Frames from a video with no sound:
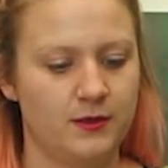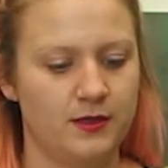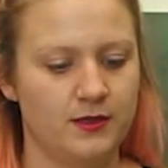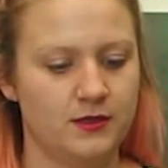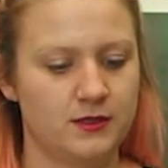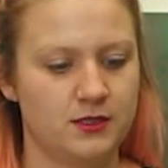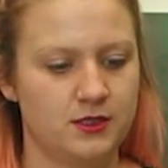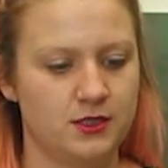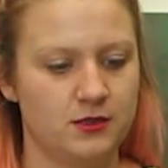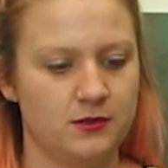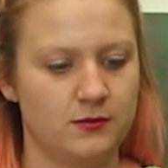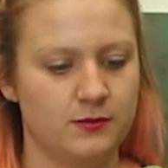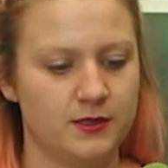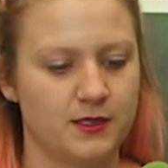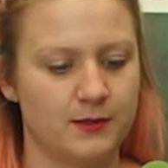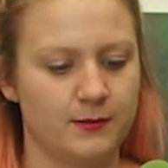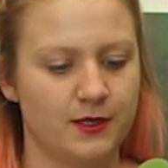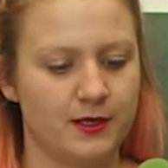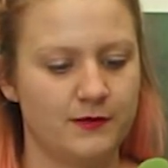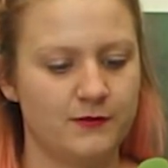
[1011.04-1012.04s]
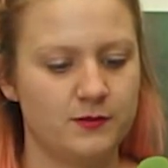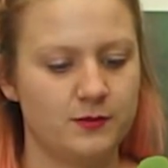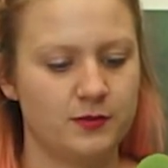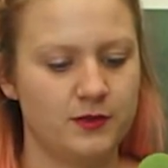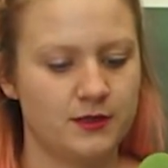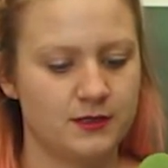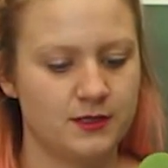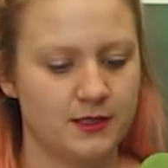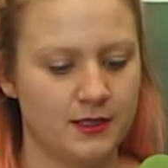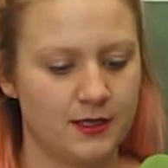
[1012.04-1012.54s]
stupid? I'm gonna have to
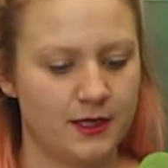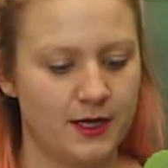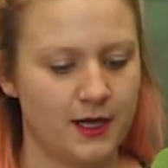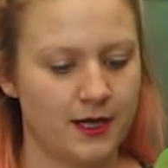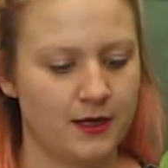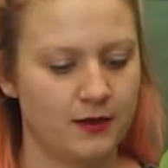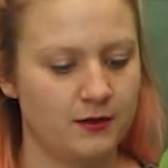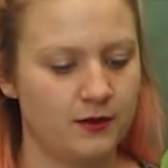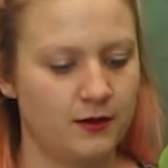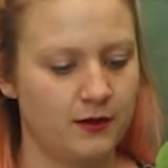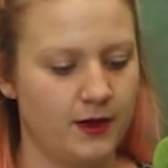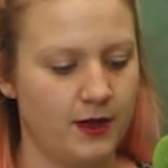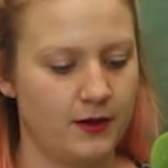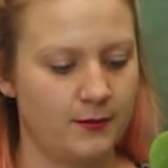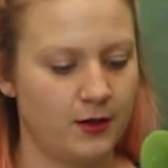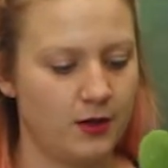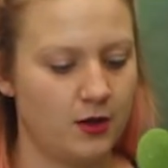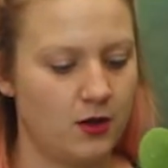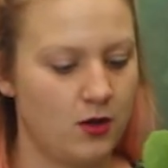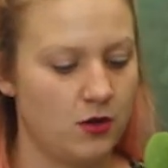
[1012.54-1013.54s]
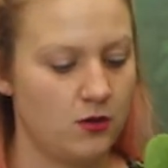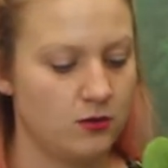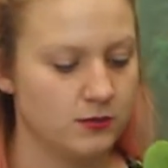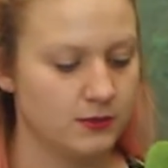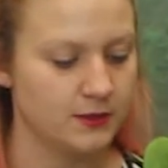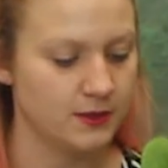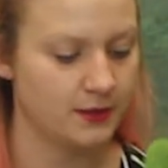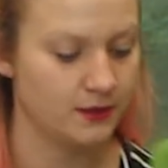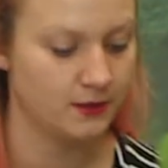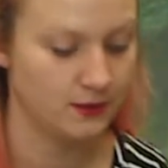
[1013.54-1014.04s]
plant it at an angle. Okay, I'm gonna hold
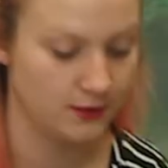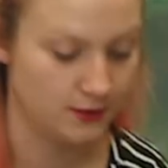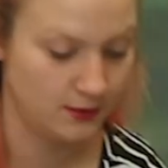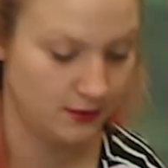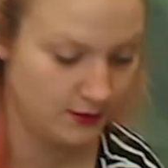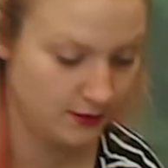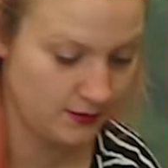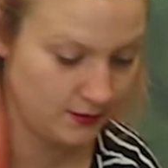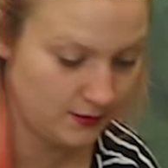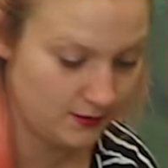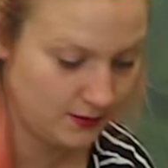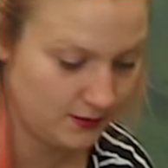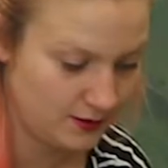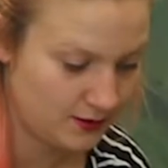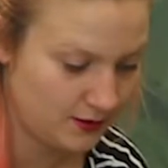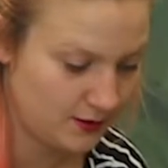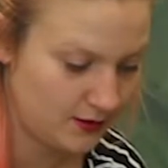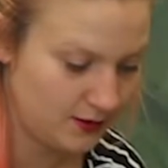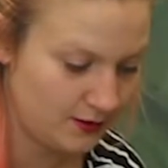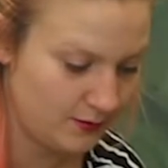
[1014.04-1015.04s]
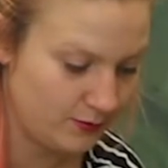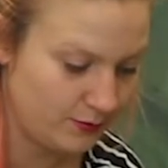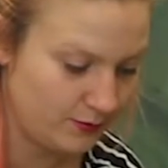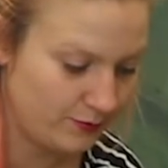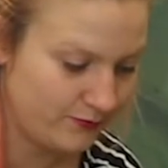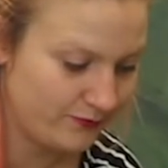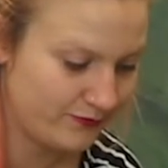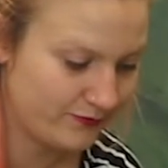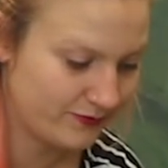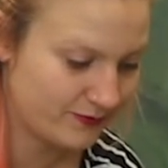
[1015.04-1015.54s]
it and
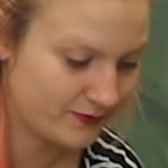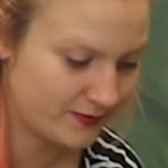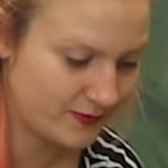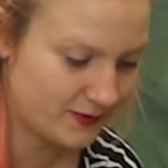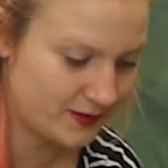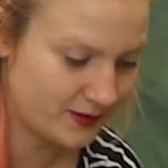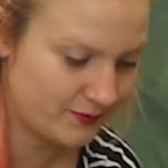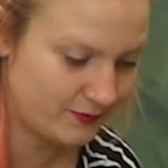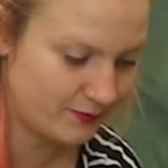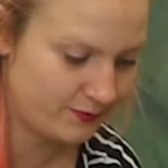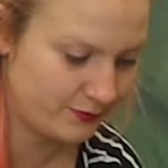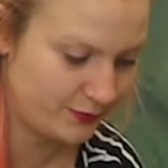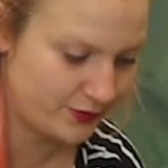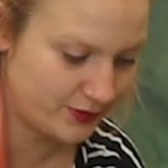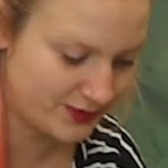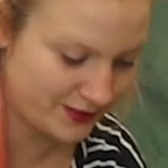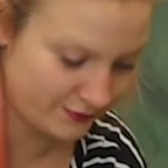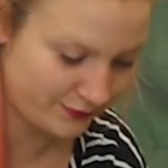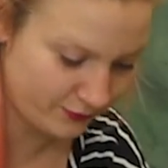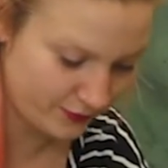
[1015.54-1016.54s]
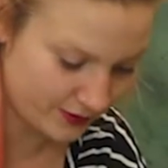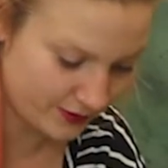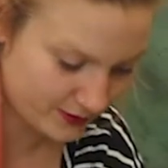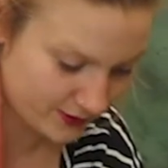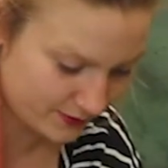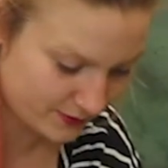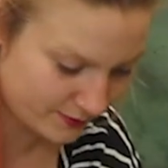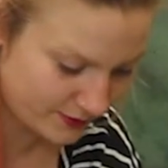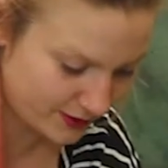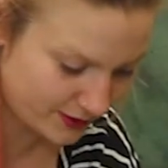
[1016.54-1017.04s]
put stuff around
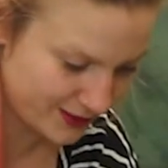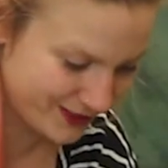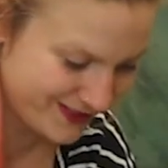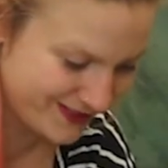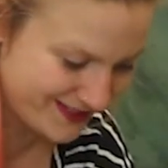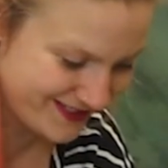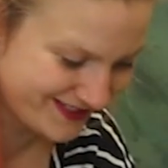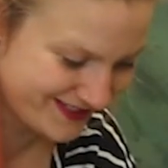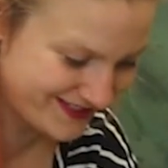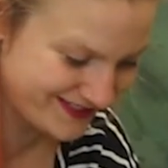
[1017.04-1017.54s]
it because